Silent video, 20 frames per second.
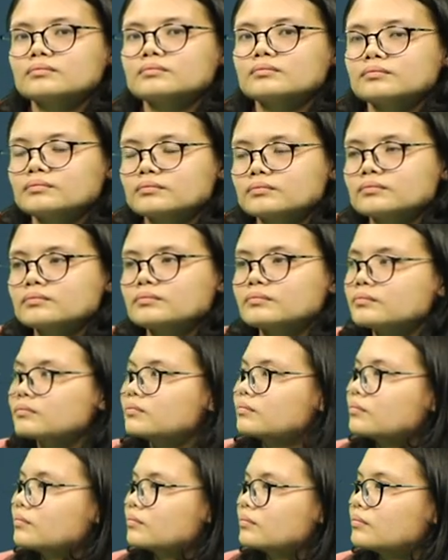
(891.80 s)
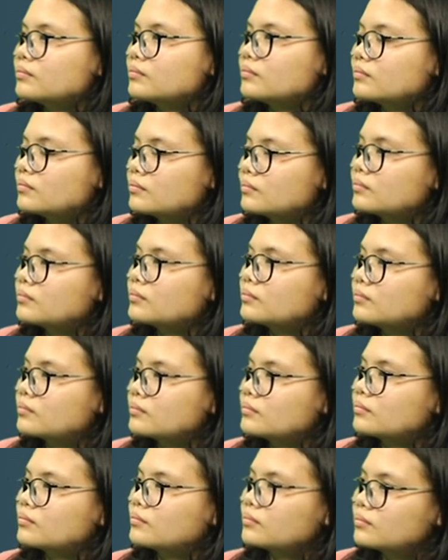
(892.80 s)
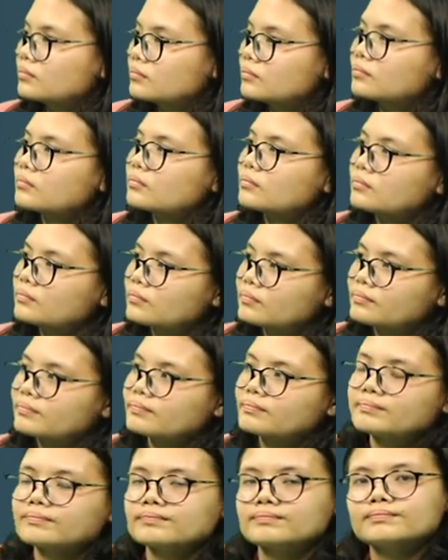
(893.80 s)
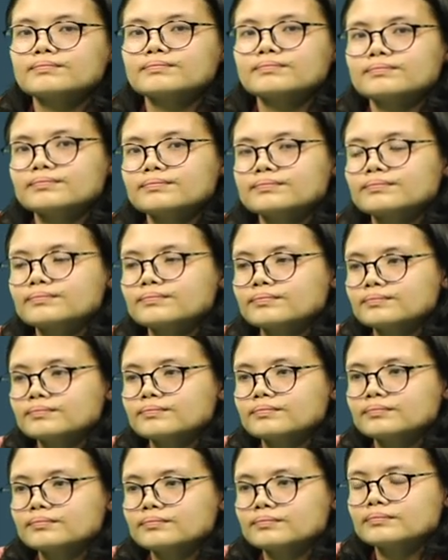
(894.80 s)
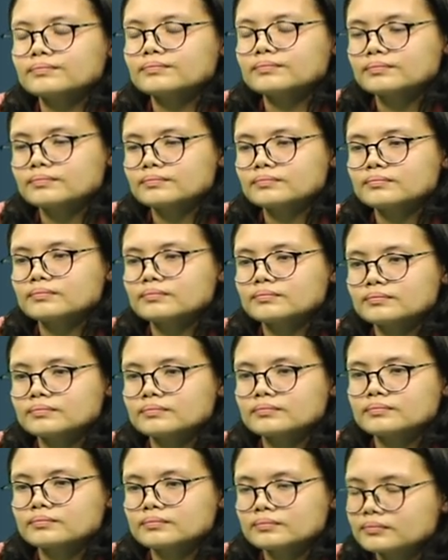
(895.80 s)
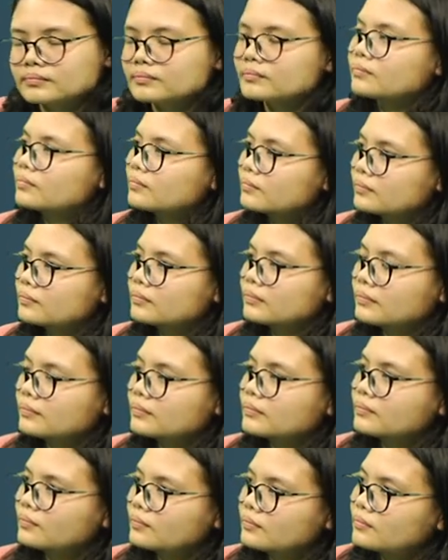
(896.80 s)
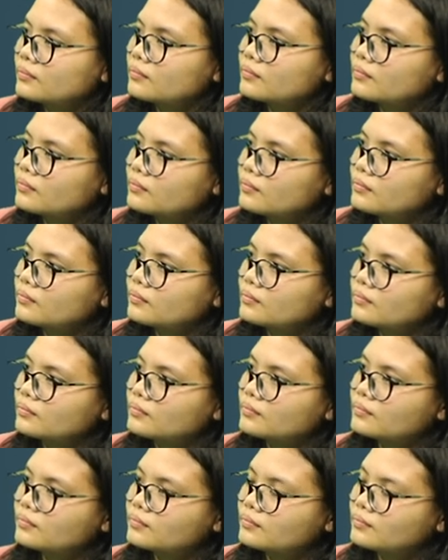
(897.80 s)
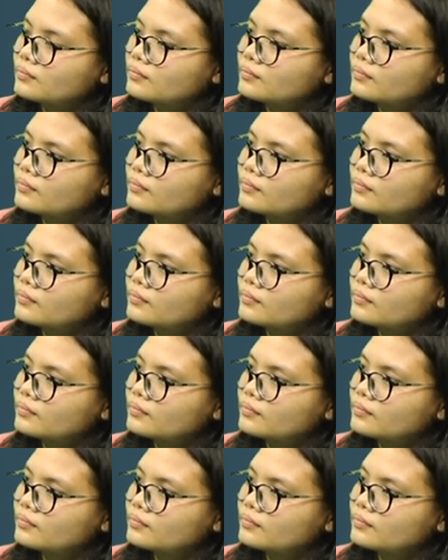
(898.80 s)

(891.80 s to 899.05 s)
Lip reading: This person isn't speaking.